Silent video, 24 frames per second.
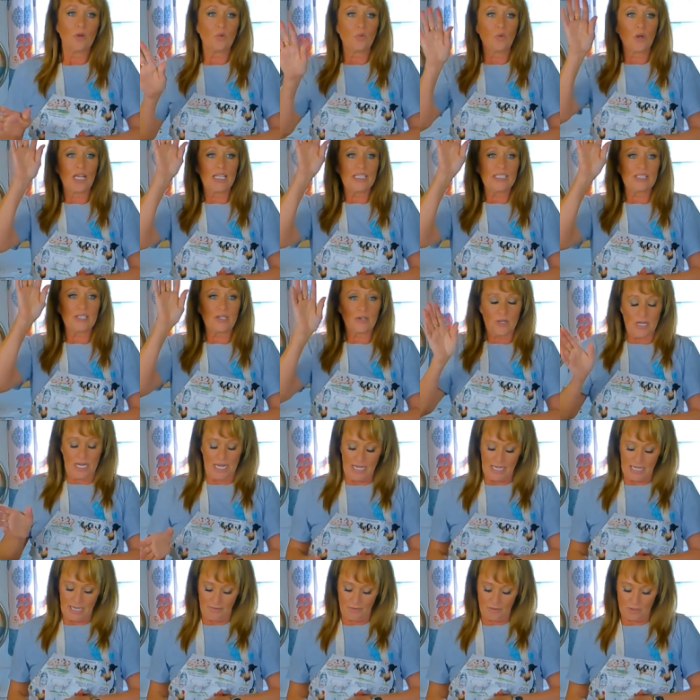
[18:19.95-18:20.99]
raised their
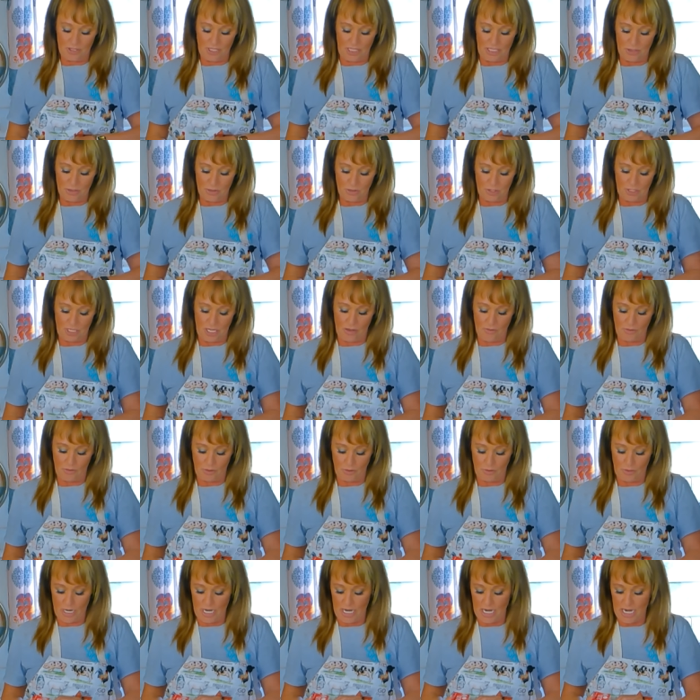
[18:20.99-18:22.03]
hand after teachers teacher's gone
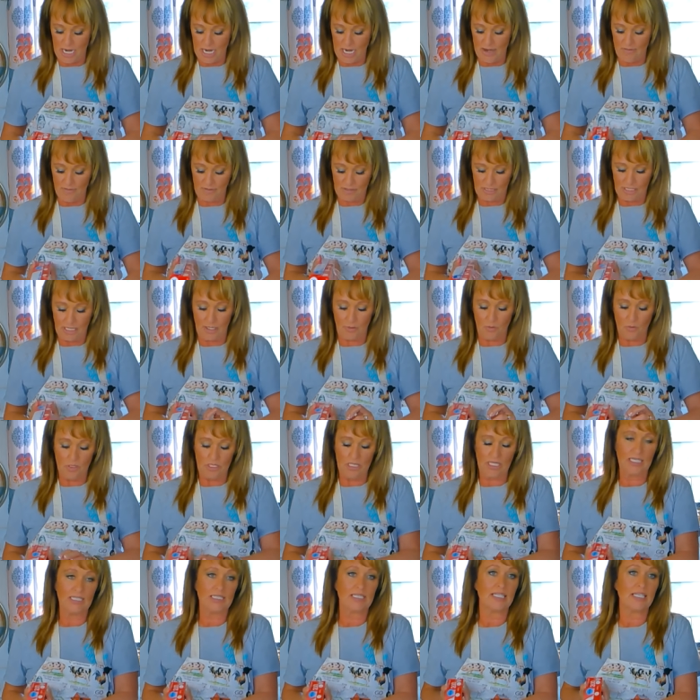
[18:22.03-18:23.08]
through everything
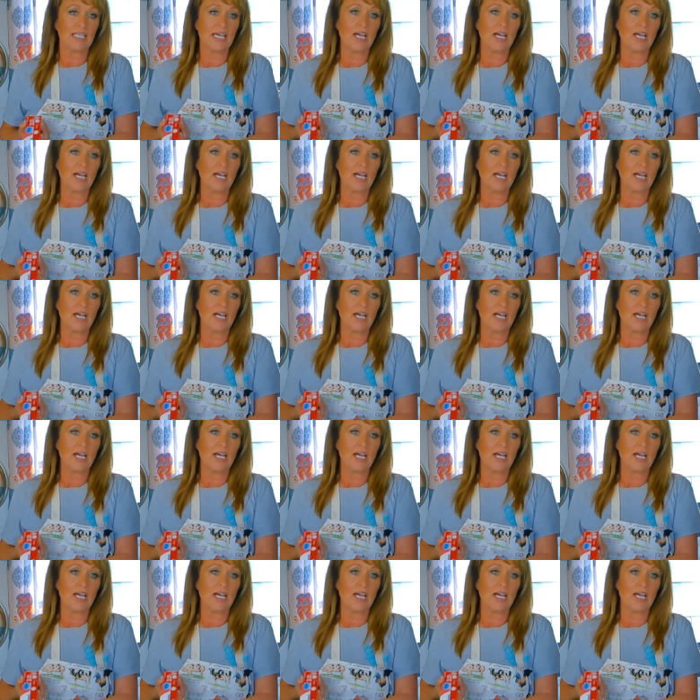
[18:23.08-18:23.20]
we need to